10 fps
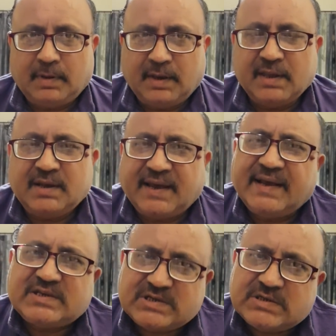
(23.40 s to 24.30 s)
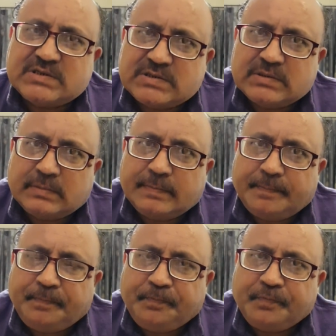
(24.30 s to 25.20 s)
In case
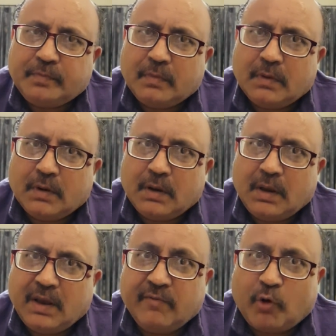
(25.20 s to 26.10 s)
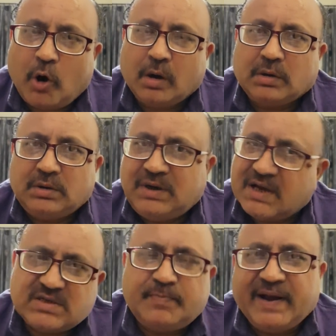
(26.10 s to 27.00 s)
a war
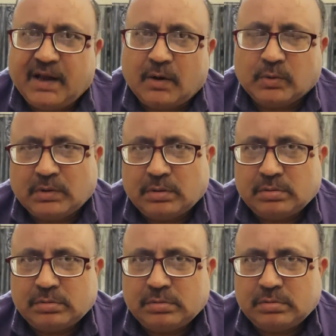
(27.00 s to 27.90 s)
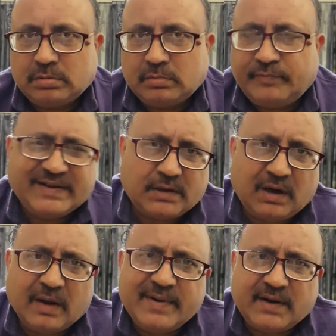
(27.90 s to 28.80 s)
does break out, whether
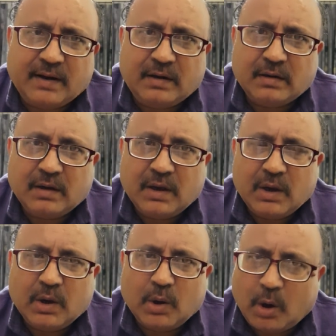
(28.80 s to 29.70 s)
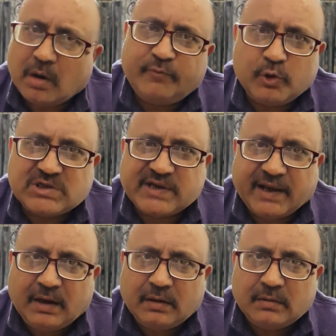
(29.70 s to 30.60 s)
limited or full
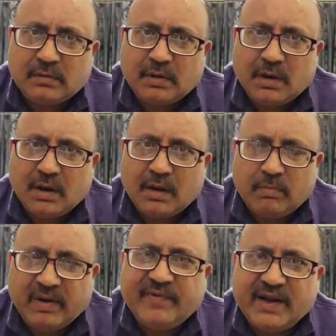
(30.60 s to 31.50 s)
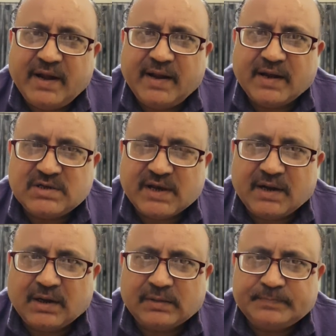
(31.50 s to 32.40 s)
scale, between India and
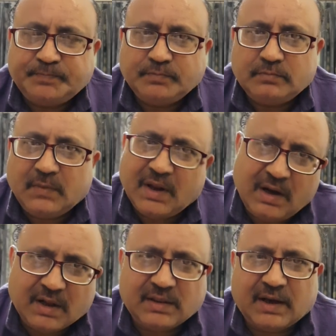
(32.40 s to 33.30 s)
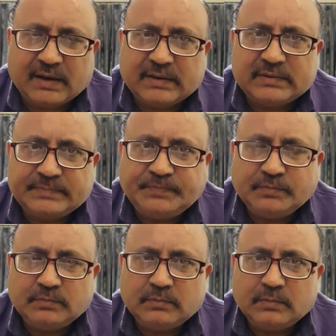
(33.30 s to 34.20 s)
China in Ladakh
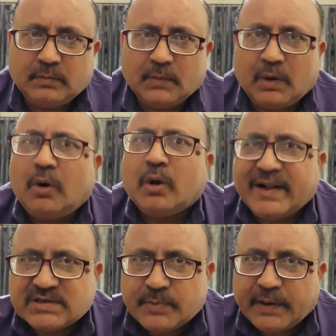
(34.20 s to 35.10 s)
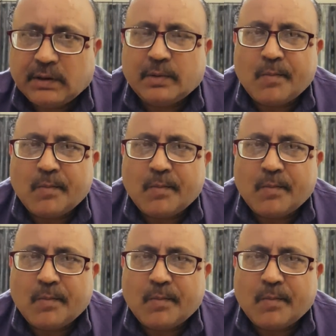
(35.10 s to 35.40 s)
or elsewhere